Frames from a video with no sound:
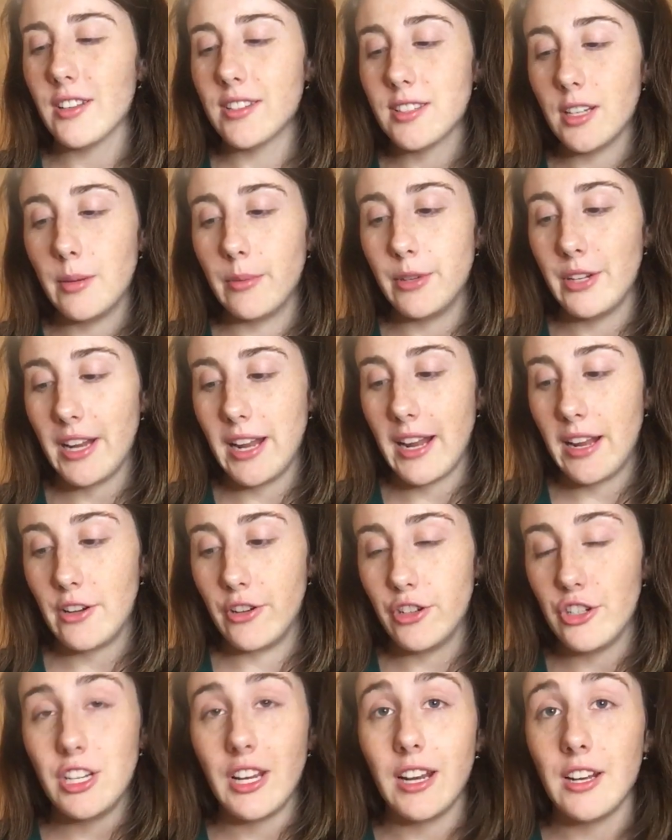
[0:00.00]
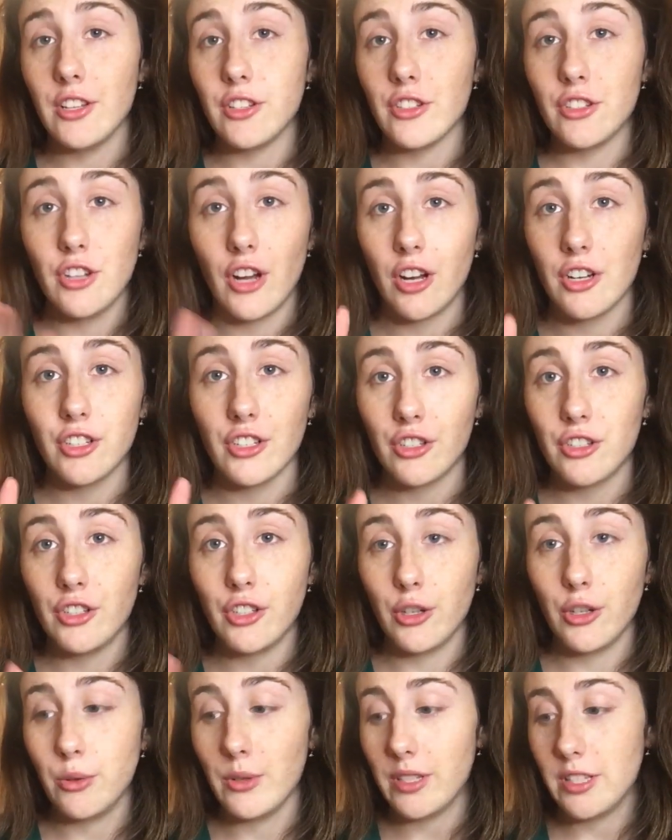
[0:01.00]
of stubborn energy, and it's not just
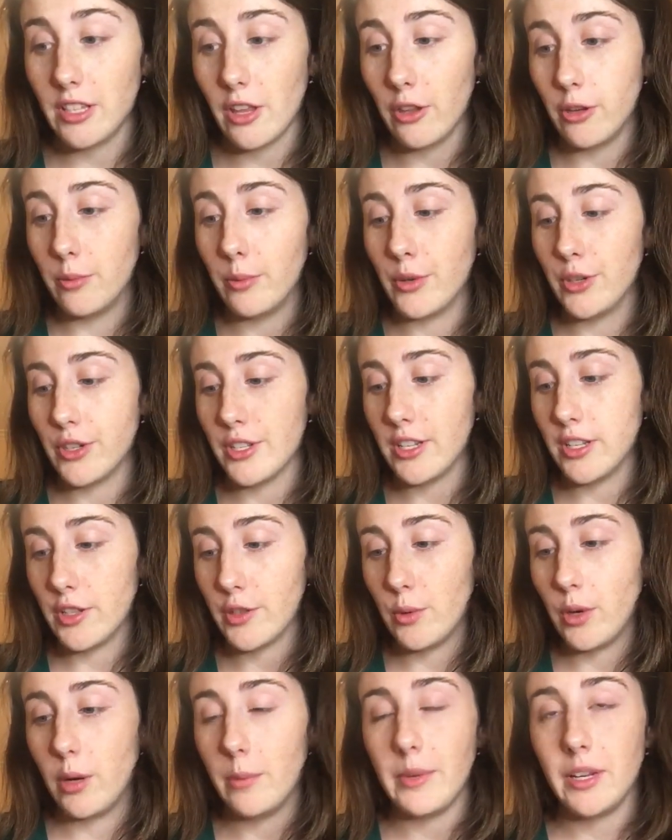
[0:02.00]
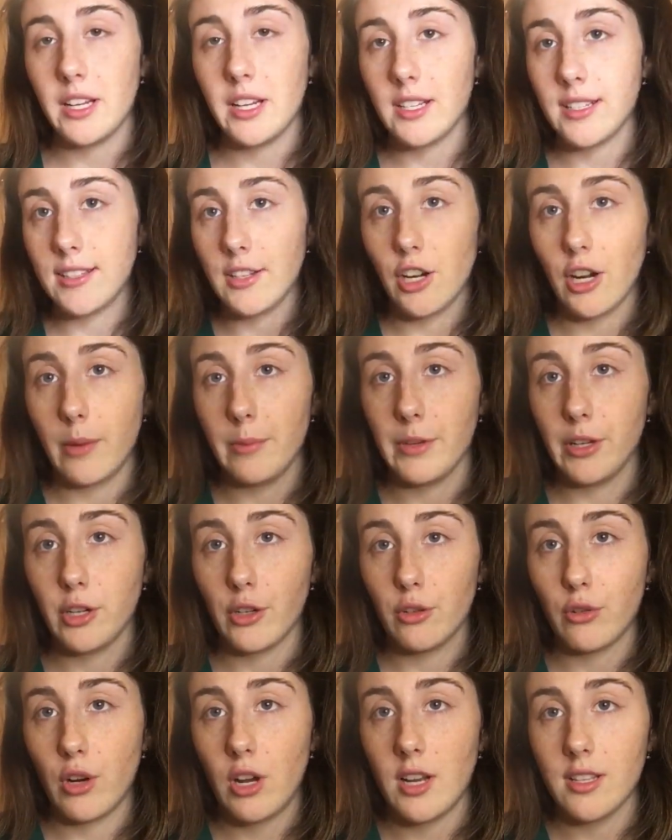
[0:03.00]
you, it's the other person as well, because they're coming
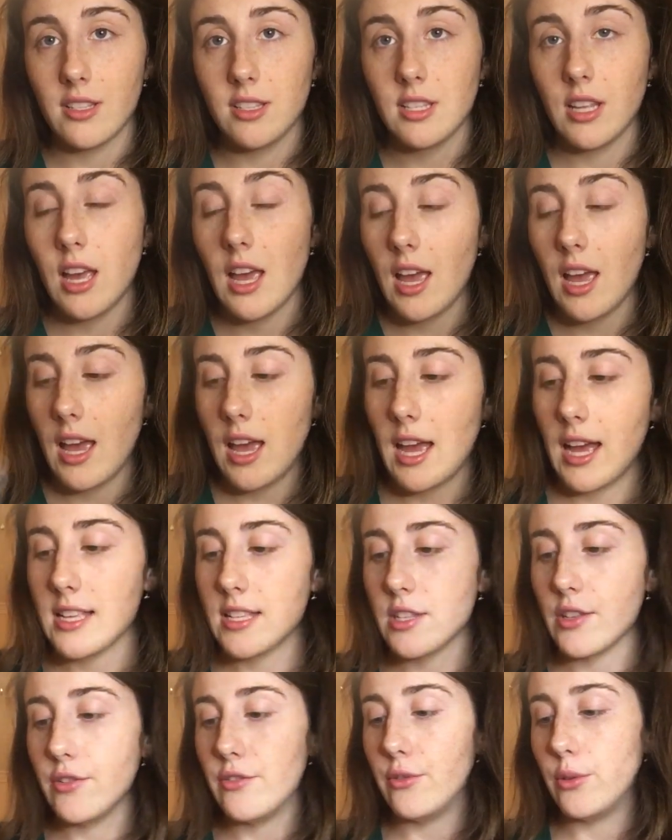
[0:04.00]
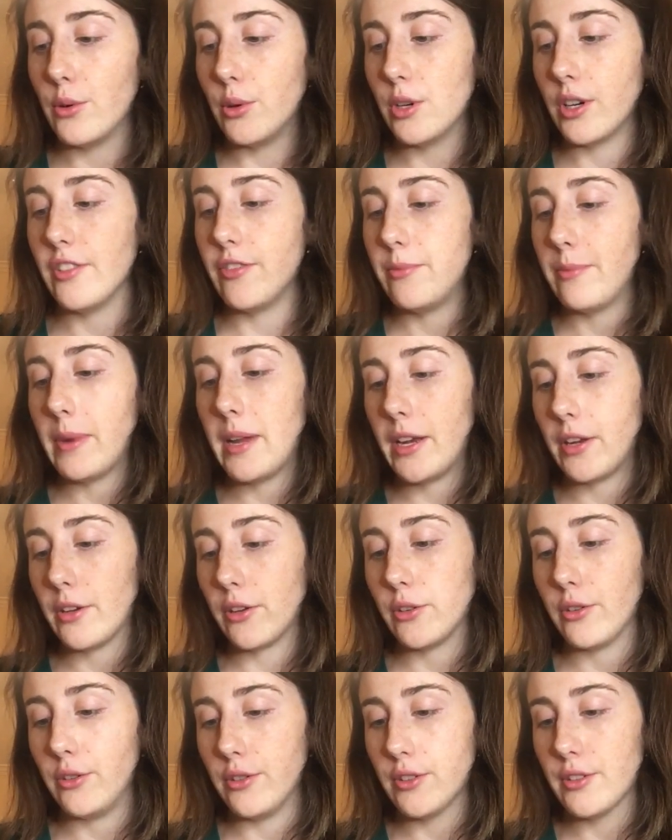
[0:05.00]
across as the Four of
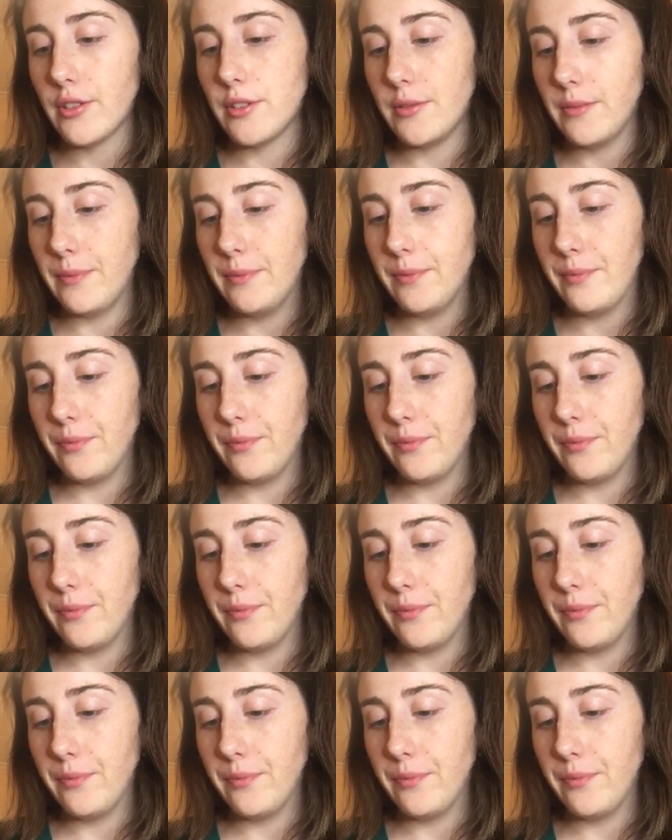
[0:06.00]
Pentacles.